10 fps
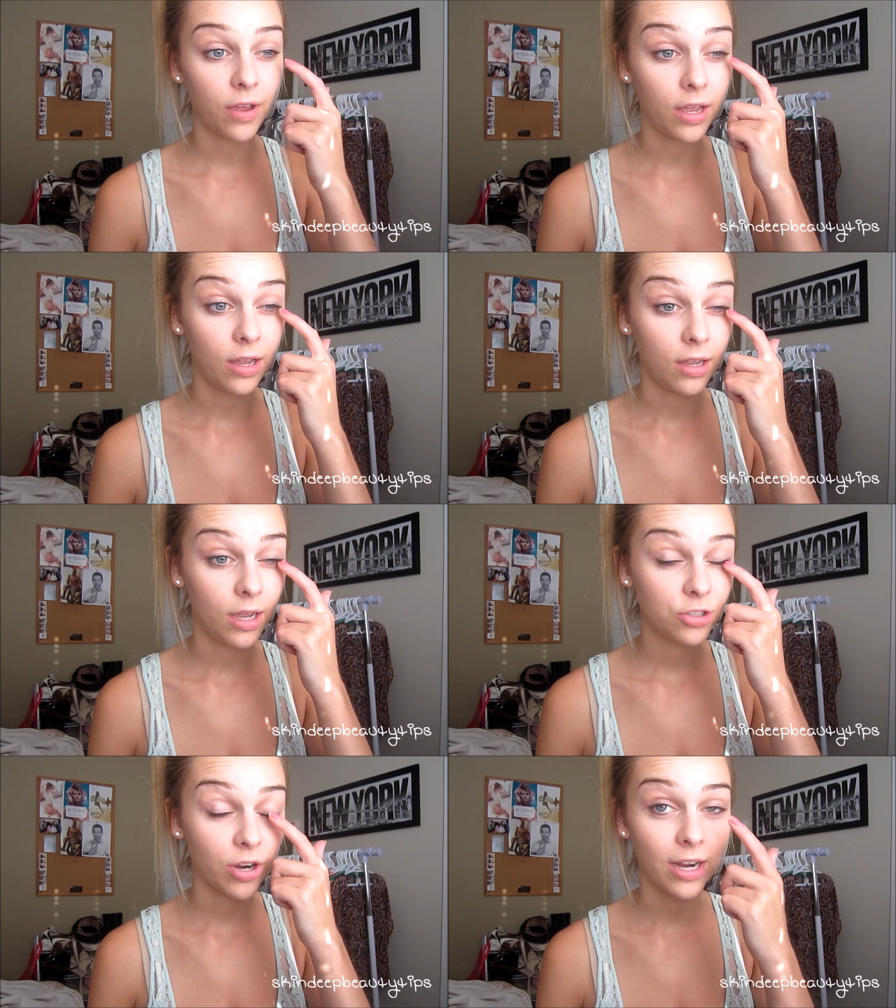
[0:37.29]

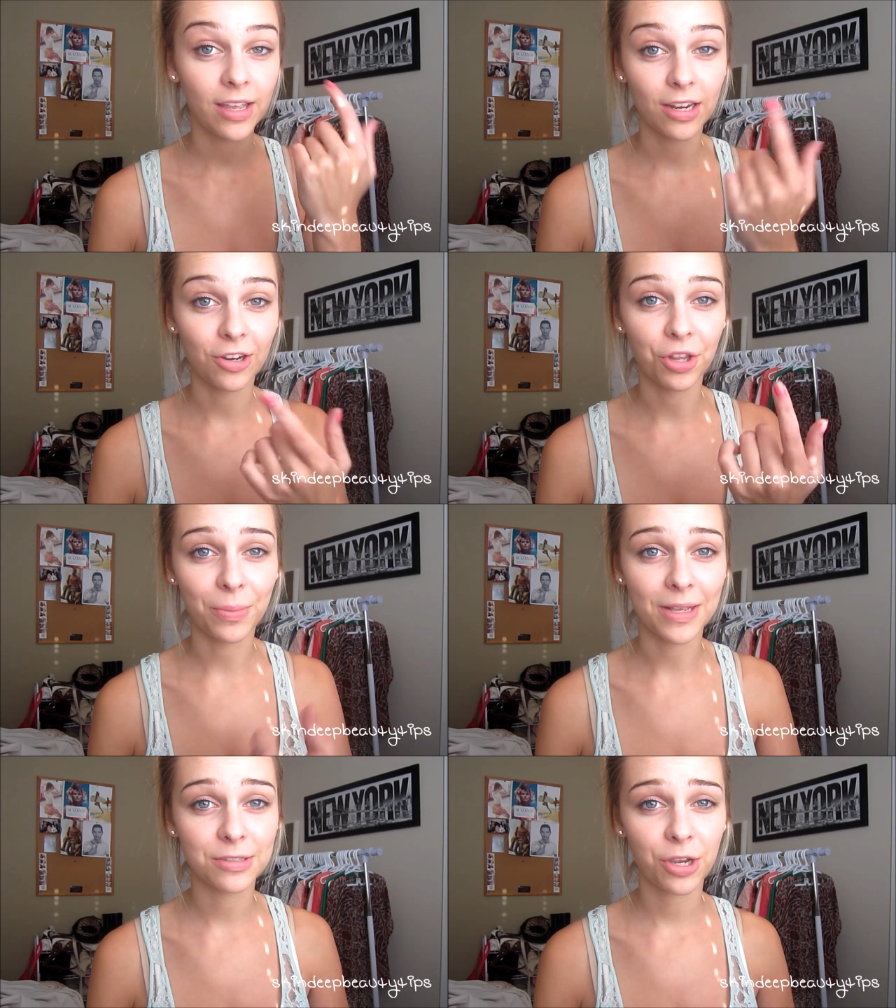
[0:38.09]
I tried getting all the
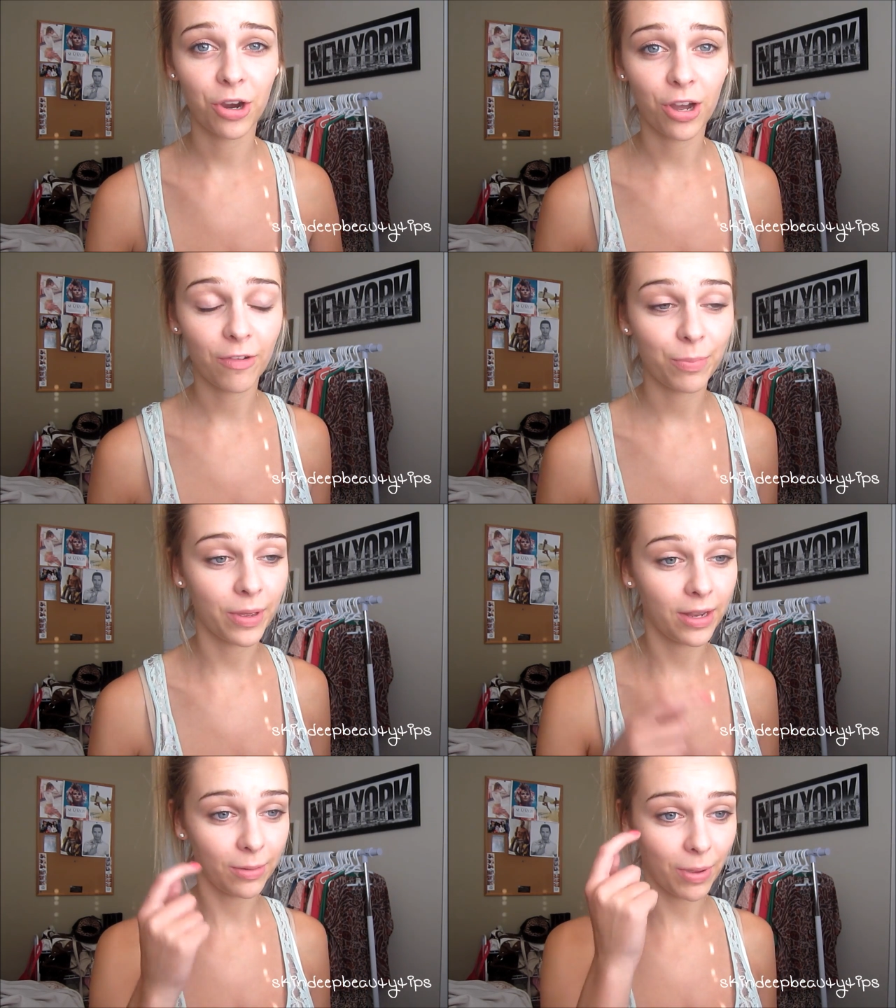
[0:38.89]
mascara off,
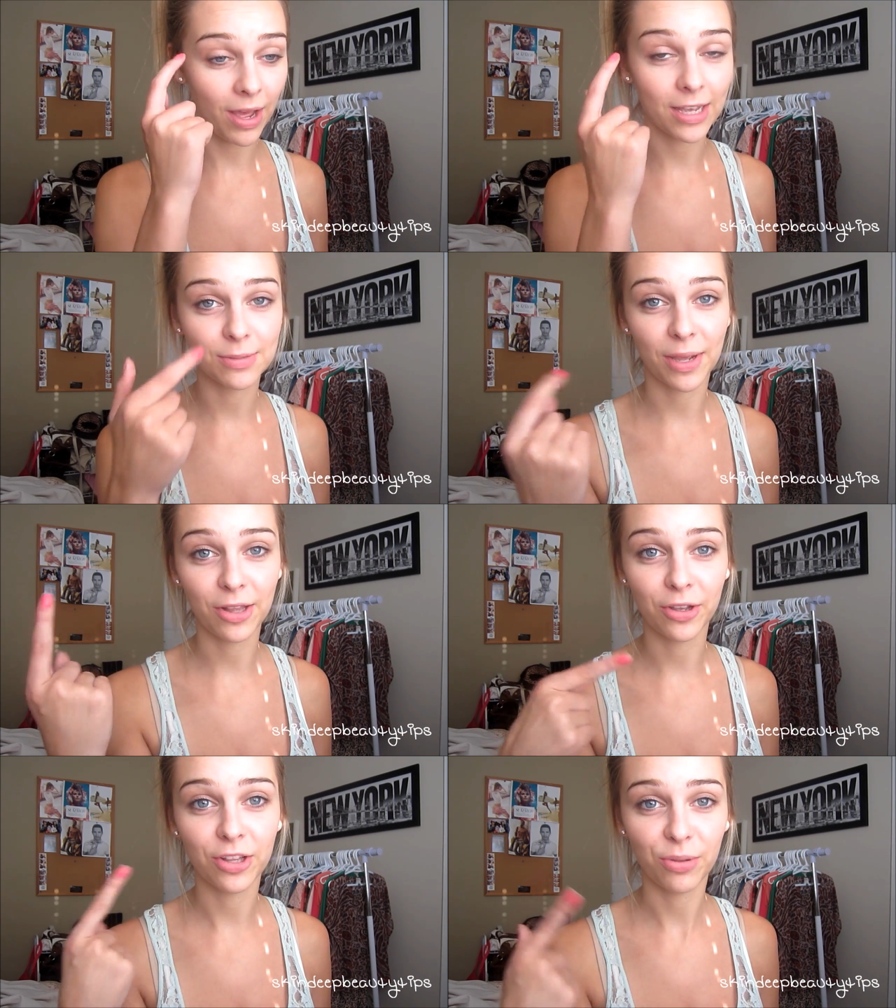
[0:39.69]
but my eyes might
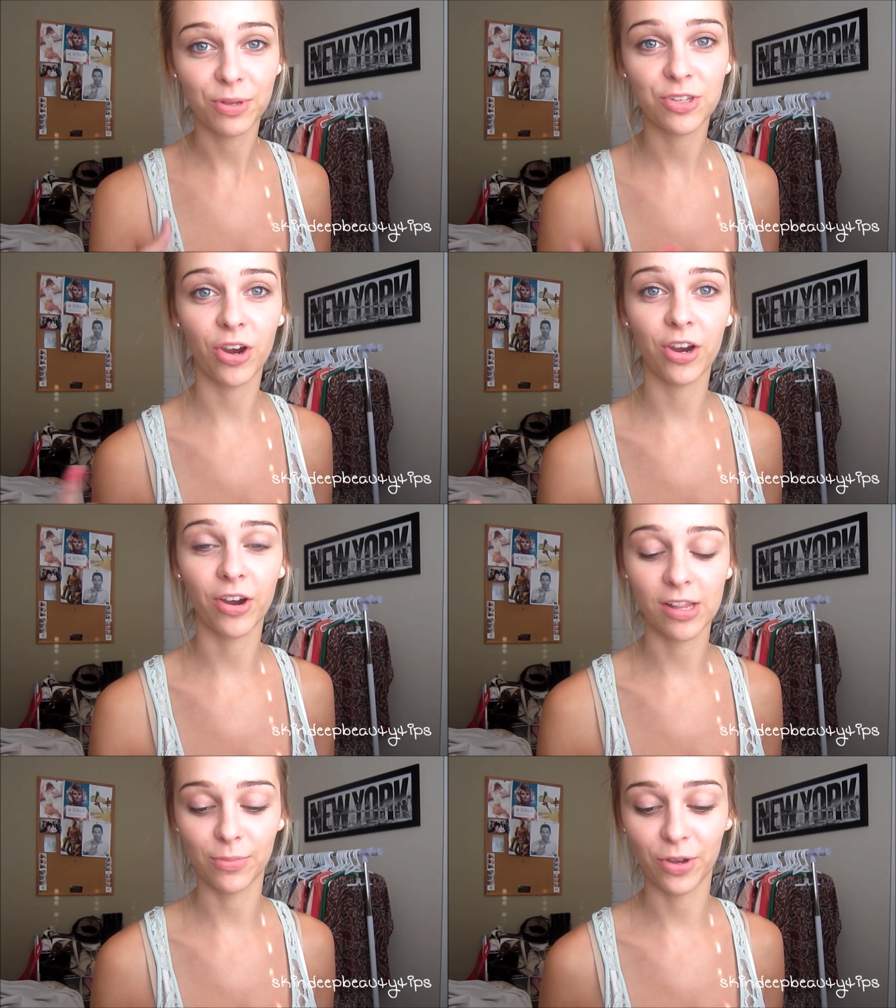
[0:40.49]
look a little bit darker
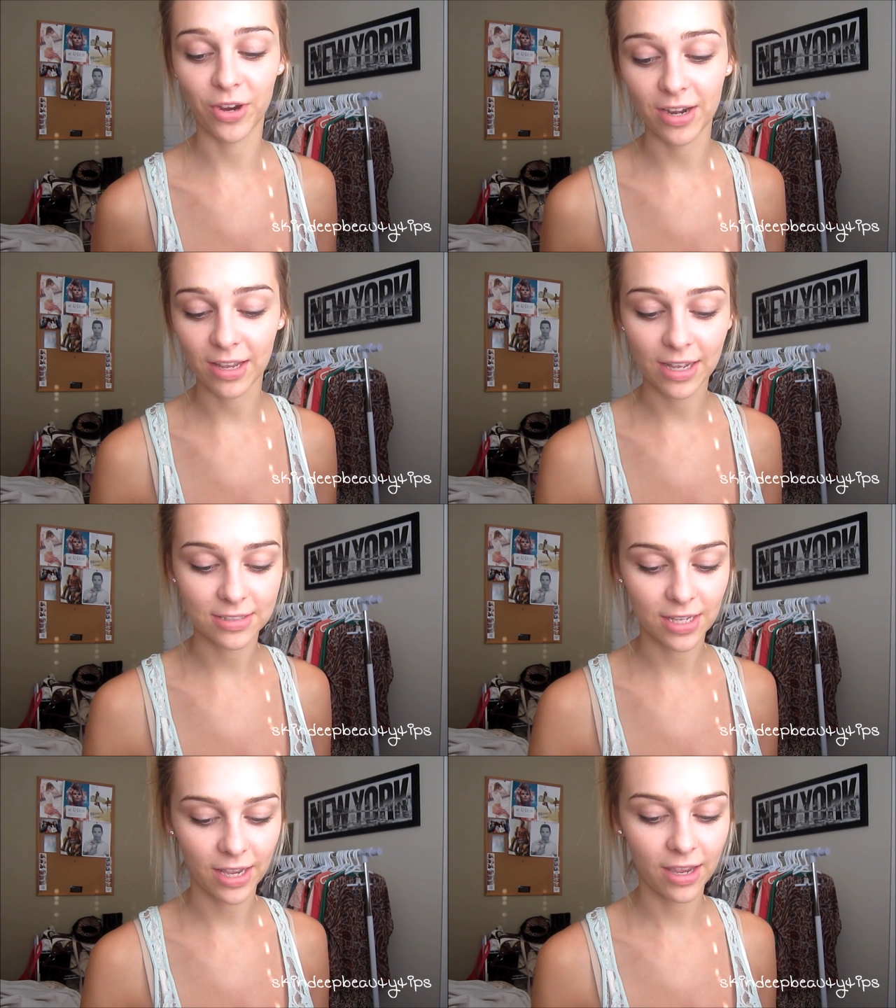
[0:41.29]
around them already
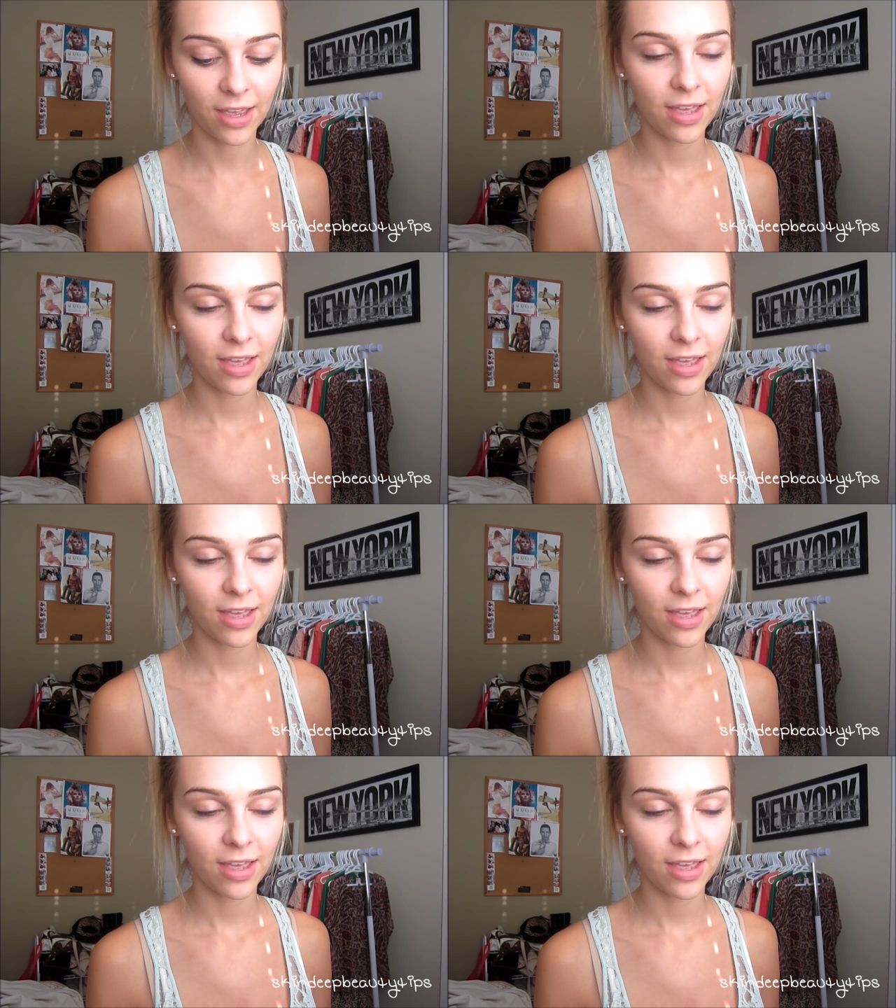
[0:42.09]
because I